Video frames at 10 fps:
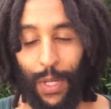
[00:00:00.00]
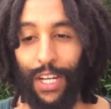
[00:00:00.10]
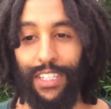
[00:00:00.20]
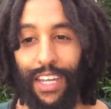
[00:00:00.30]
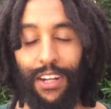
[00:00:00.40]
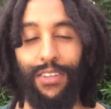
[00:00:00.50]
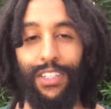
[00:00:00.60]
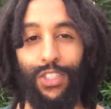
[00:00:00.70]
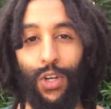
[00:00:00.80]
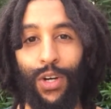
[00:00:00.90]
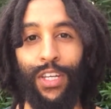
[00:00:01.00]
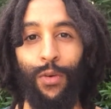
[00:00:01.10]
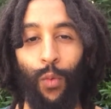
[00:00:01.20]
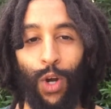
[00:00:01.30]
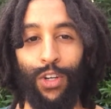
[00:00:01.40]
because they don't enjoy the
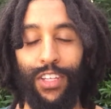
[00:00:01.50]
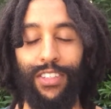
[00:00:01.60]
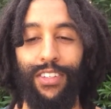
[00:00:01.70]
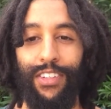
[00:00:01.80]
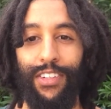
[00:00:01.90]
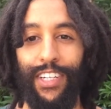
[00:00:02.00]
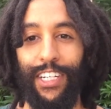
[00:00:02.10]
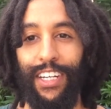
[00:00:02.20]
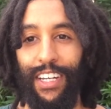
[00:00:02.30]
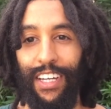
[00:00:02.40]
work that they're doing.